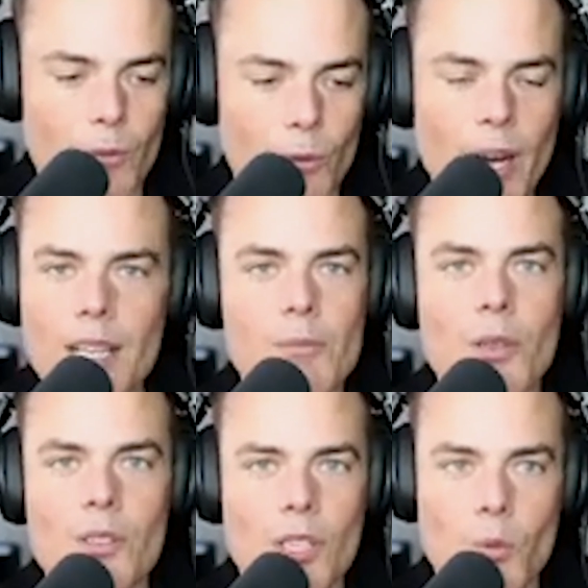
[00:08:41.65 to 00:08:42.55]
Writing
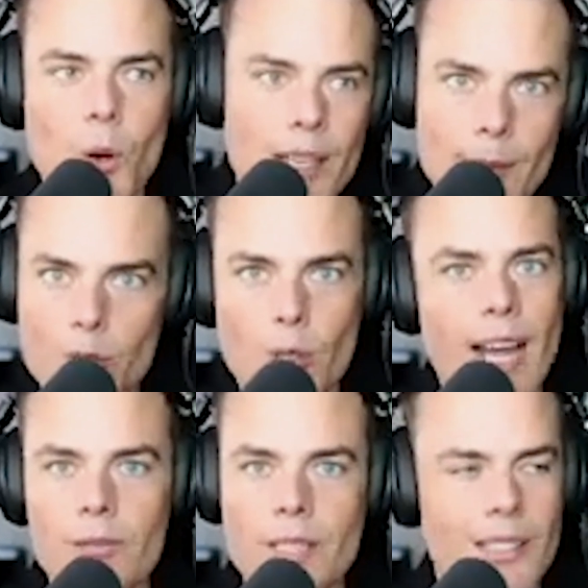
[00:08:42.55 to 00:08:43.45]
music while I'm
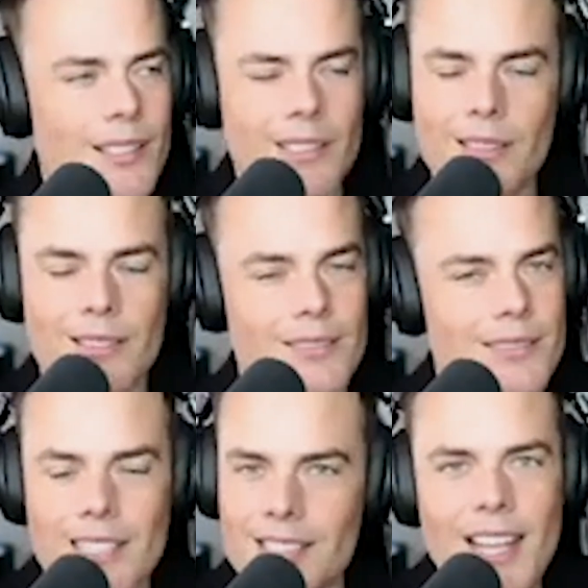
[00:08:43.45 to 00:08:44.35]
traveling
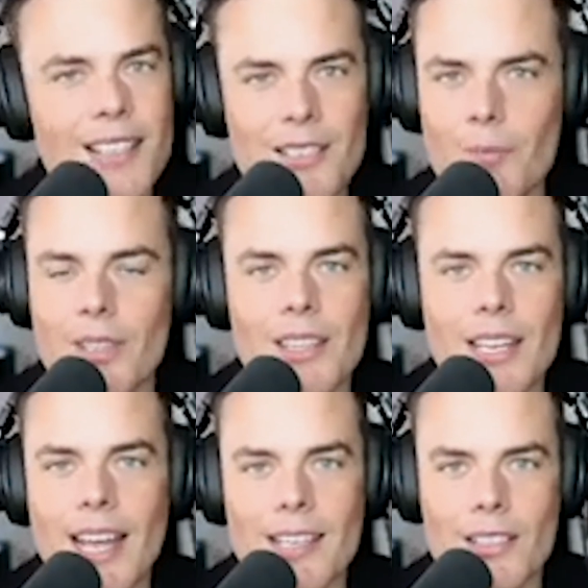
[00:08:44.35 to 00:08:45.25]
it's not something
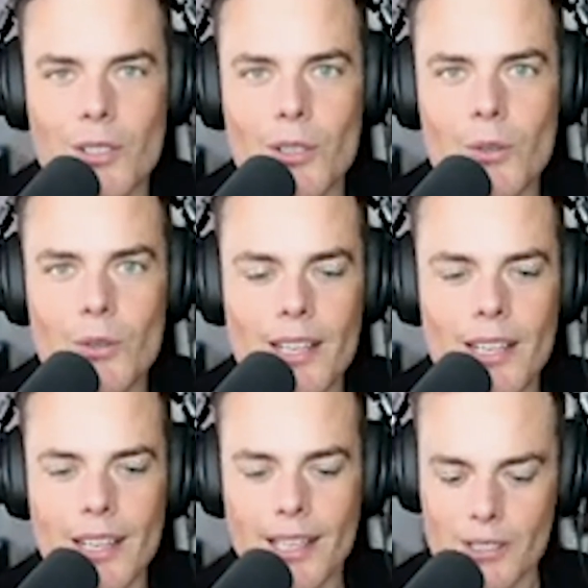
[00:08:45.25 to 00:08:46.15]
that I can do.
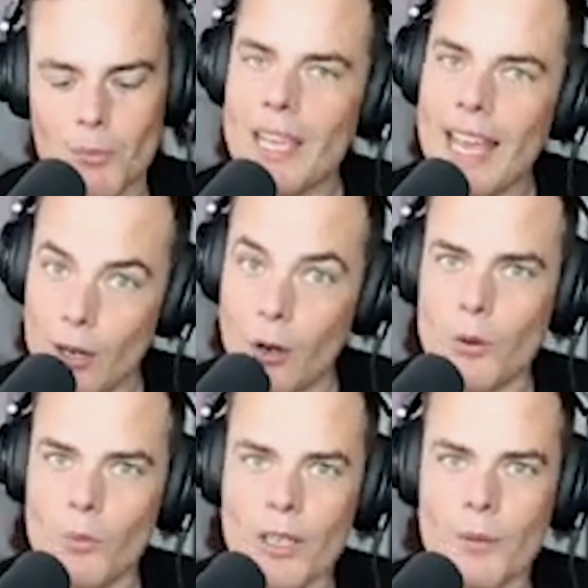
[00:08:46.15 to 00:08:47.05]
I like to be at
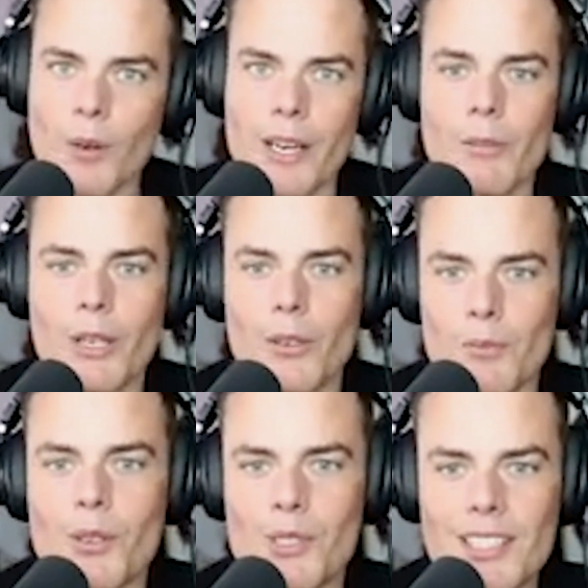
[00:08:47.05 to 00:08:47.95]
home when I'm writing my own
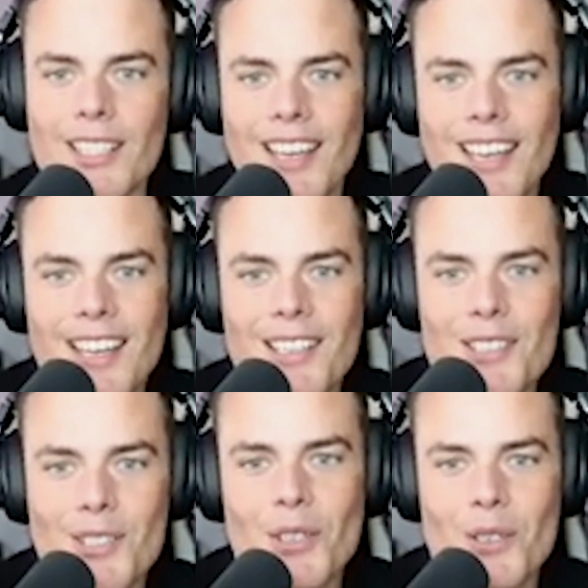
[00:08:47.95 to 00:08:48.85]
music.
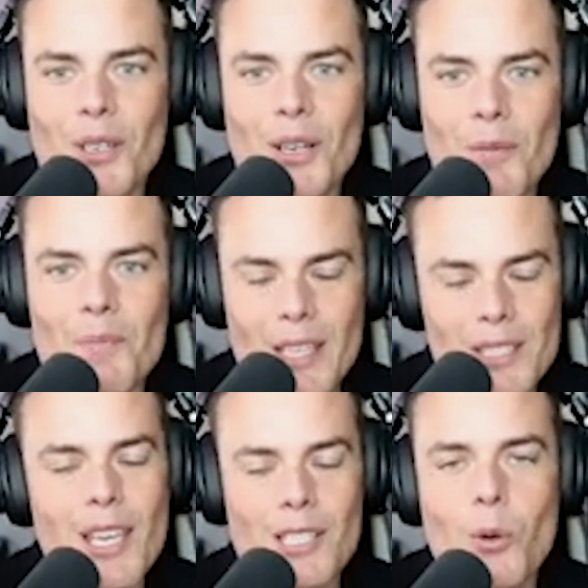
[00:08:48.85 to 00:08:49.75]
So
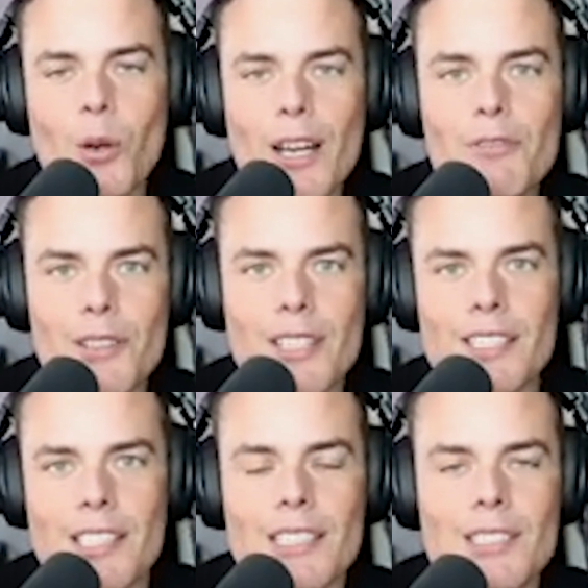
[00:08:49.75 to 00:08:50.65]
it takes more effort
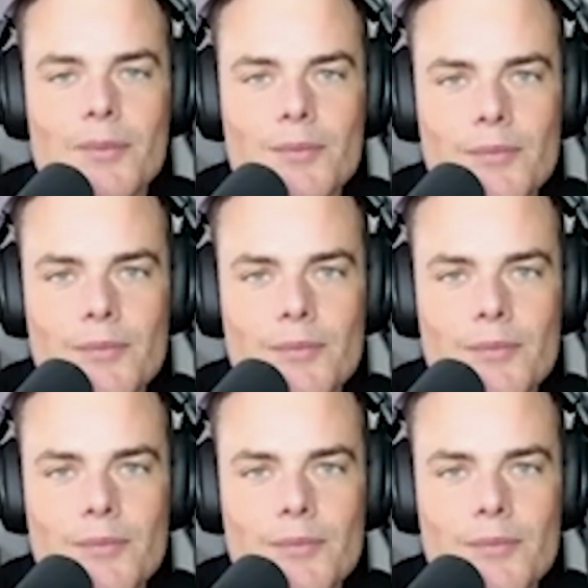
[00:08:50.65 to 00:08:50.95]
these days.